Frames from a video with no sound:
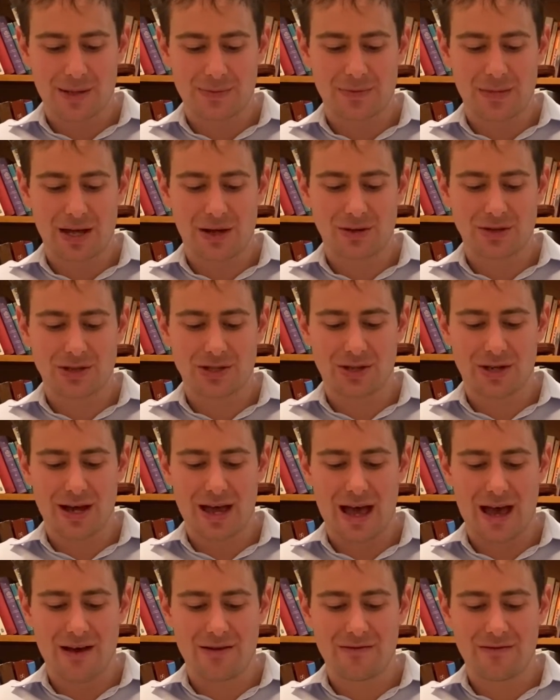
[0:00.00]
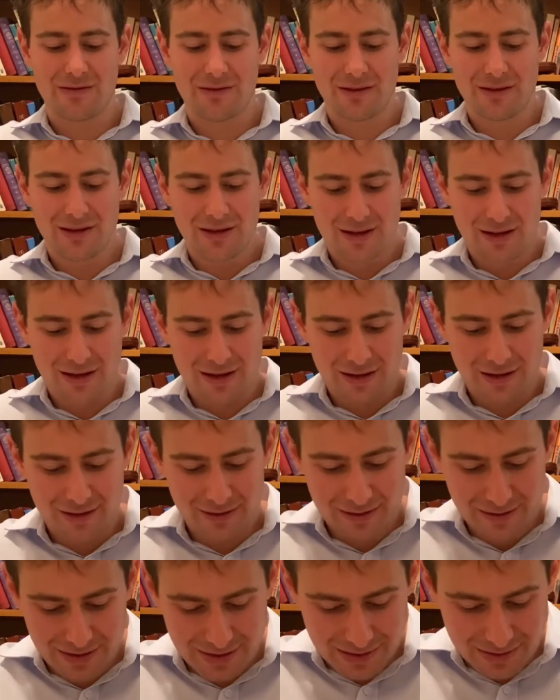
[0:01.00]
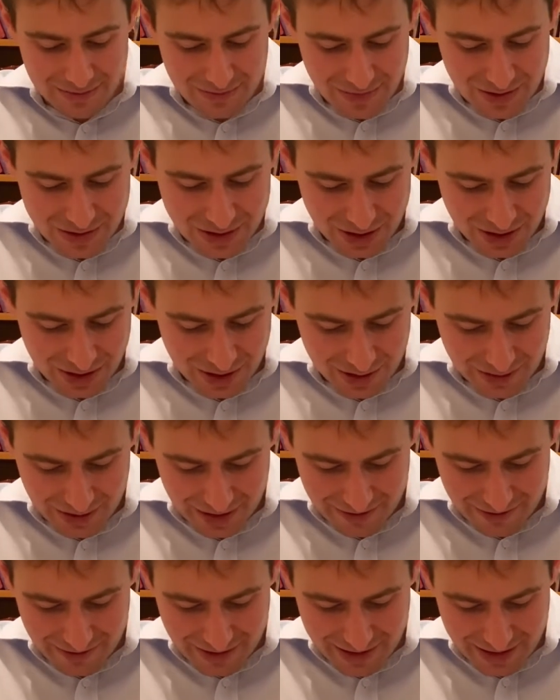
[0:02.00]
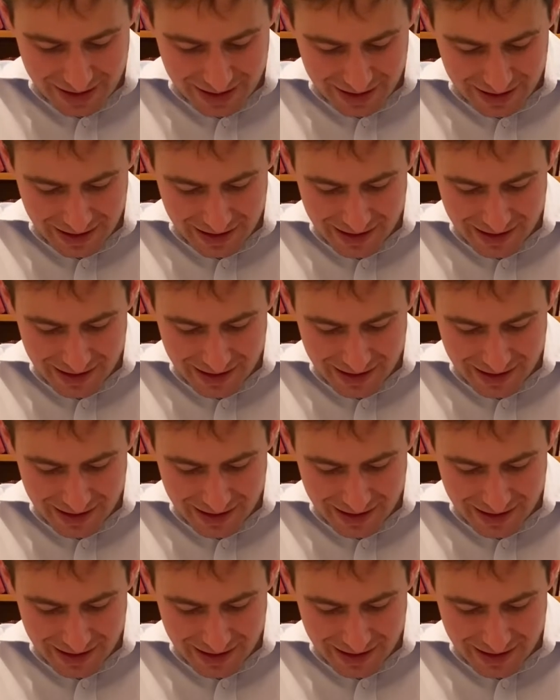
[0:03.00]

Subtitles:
They also have, don't know what I've written down here.